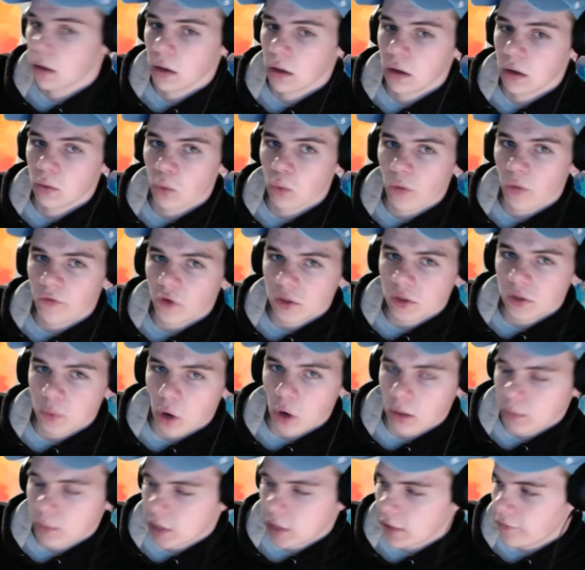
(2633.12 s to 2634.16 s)
we first
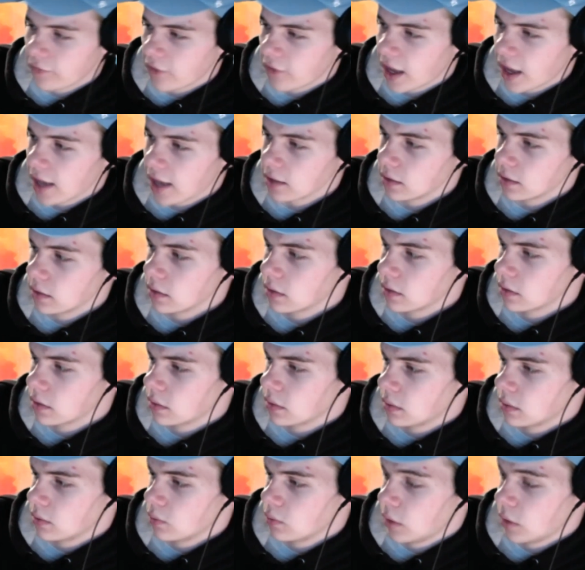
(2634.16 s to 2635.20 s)
brought him to the vet,
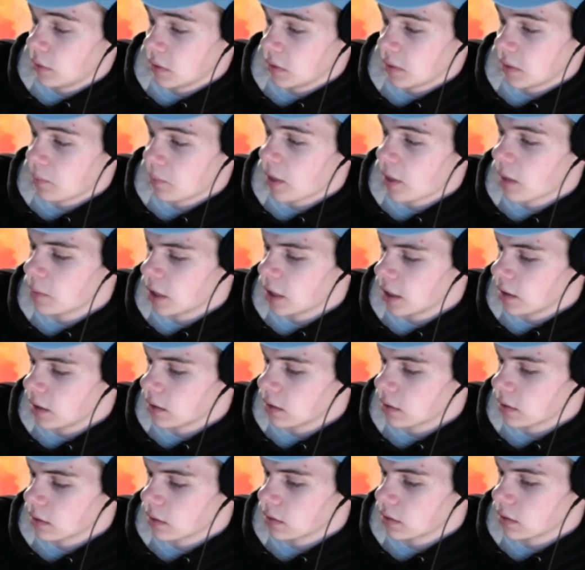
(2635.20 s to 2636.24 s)
when he was a puppy,
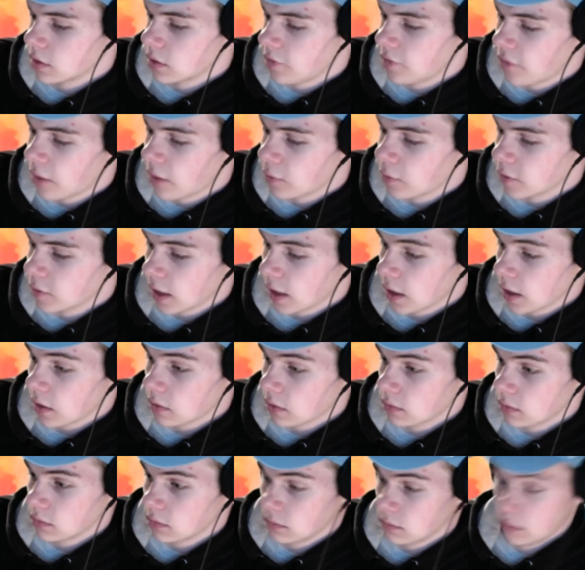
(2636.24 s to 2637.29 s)
the vet was like,
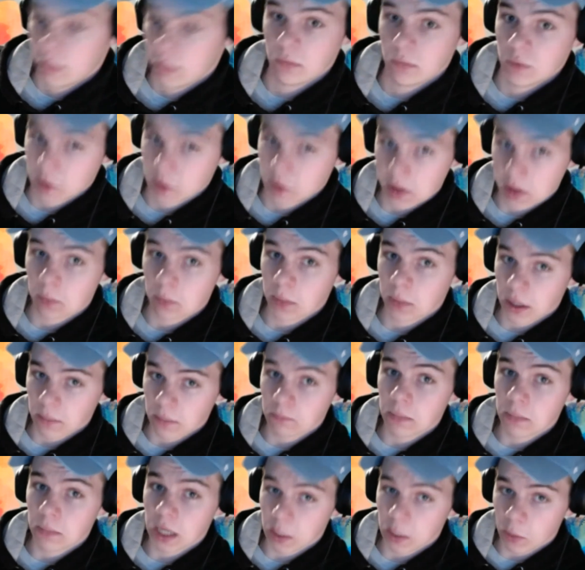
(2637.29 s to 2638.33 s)
"This is gonna be a
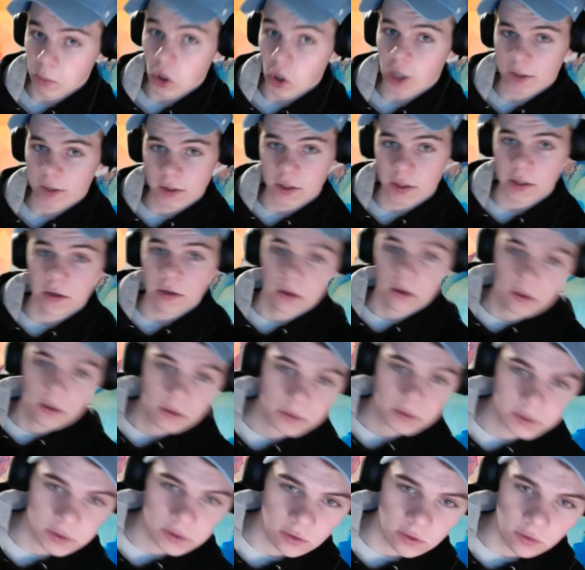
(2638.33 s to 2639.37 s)
big boxer."
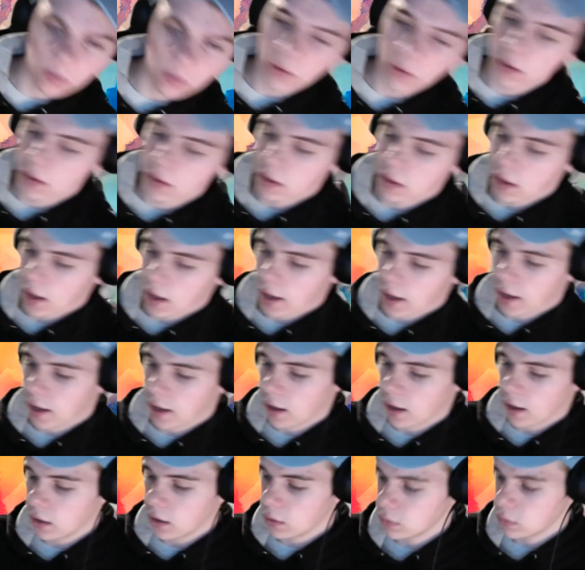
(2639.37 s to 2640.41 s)
So
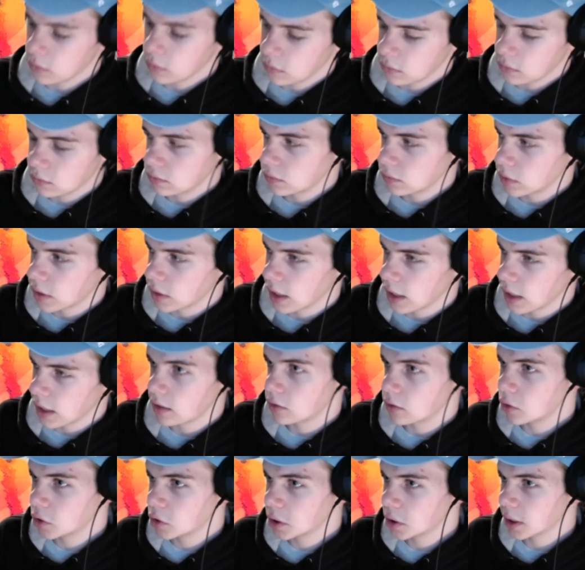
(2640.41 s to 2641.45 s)
they
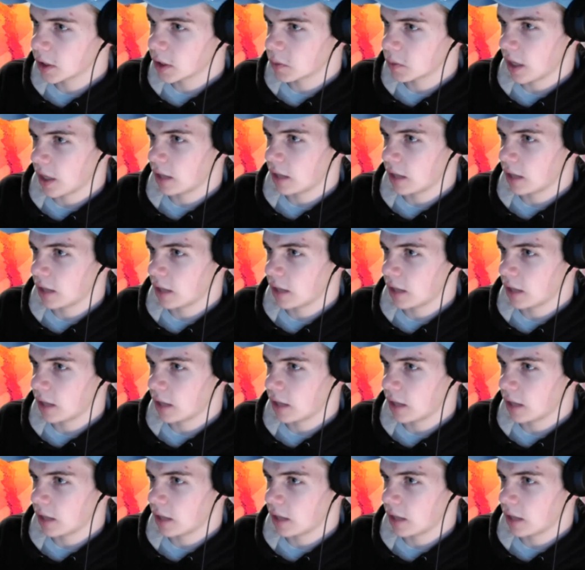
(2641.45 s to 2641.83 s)
usually span